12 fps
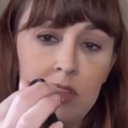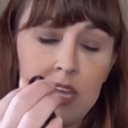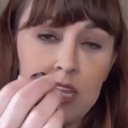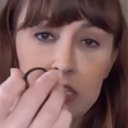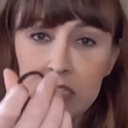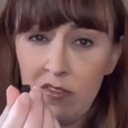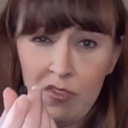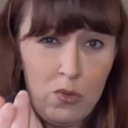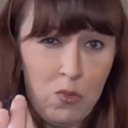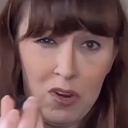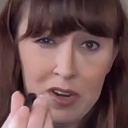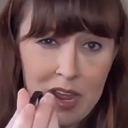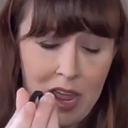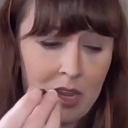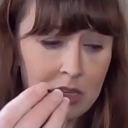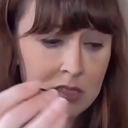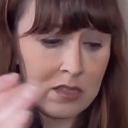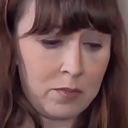things if you wanted to
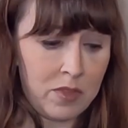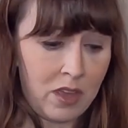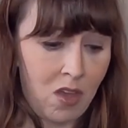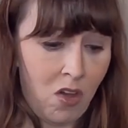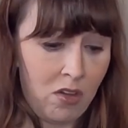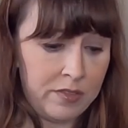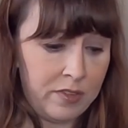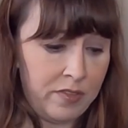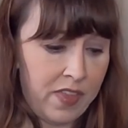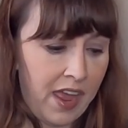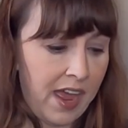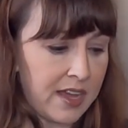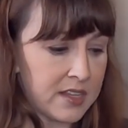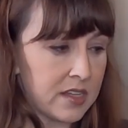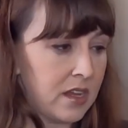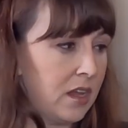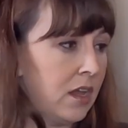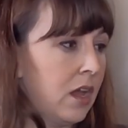hang something off of that.
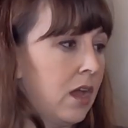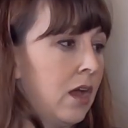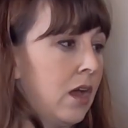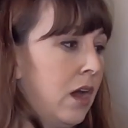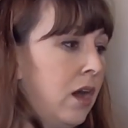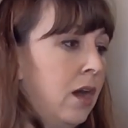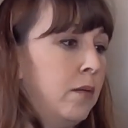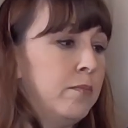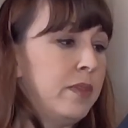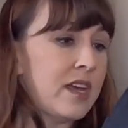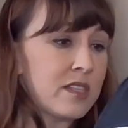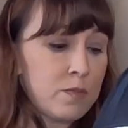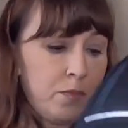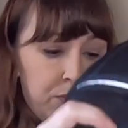But that's